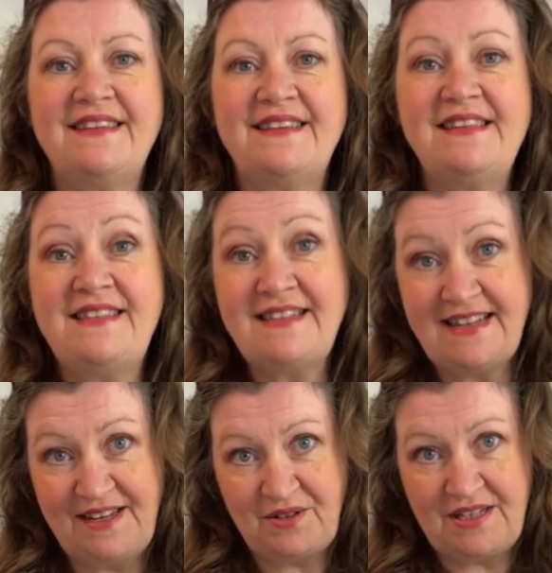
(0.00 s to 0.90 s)
This is a
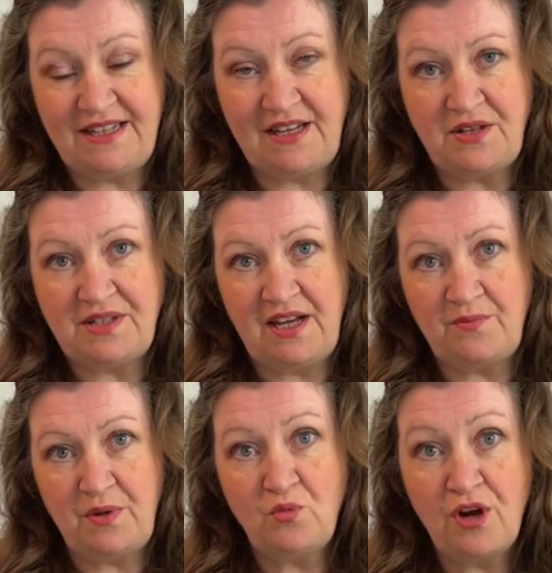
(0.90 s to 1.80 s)
little tea cosy I've
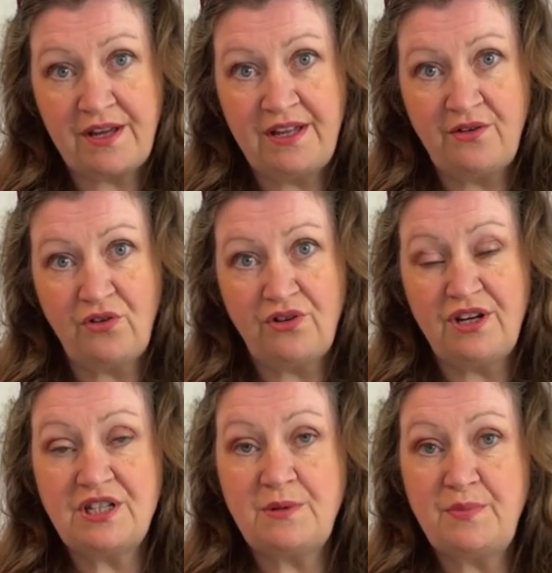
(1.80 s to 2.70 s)
been working on
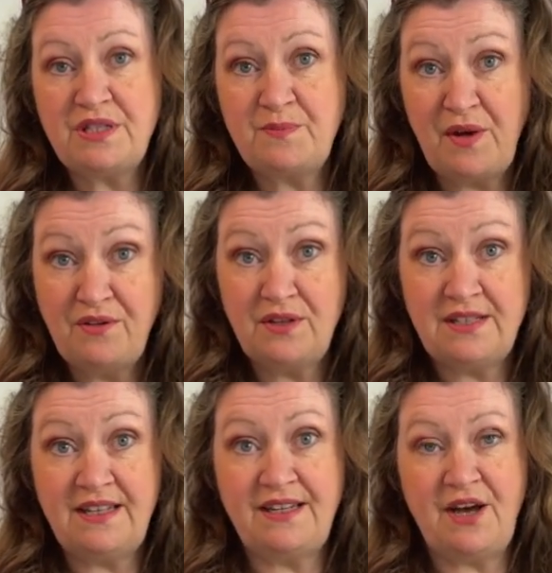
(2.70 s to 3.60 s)
as a bespoke
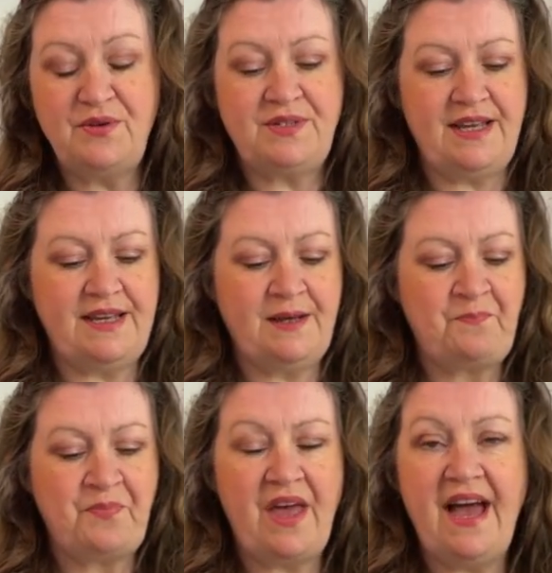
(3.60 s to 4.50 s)
tea cosy,
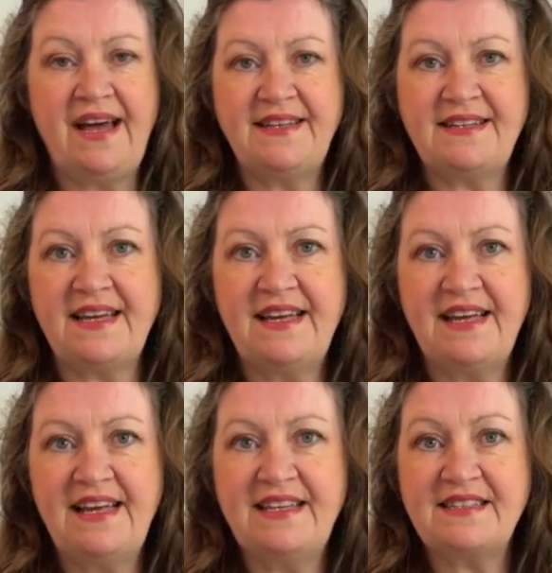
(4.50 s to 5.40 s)
and
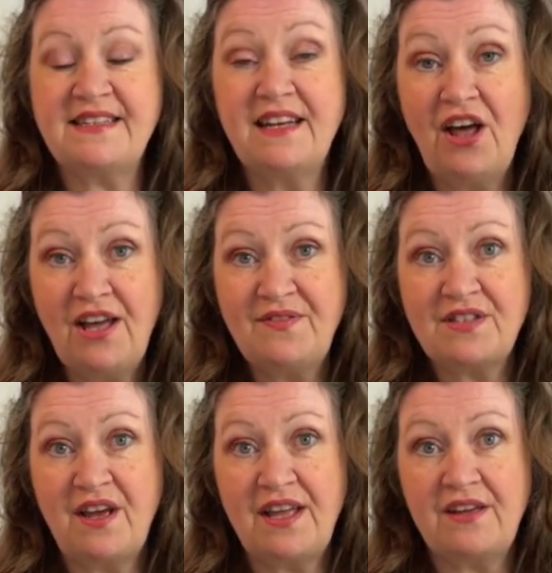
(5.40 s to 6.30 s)
it's the life
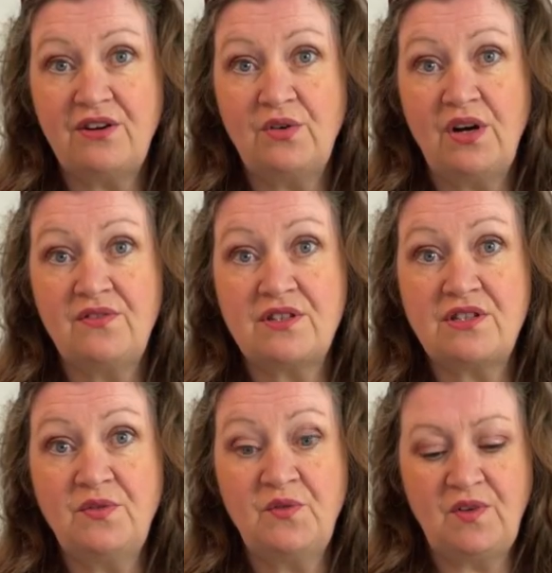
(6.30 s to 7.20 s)
cycle of a
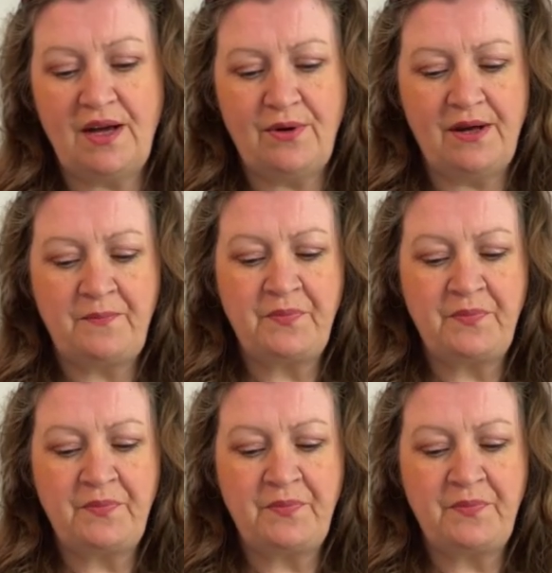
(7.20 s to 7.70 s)
sunflower.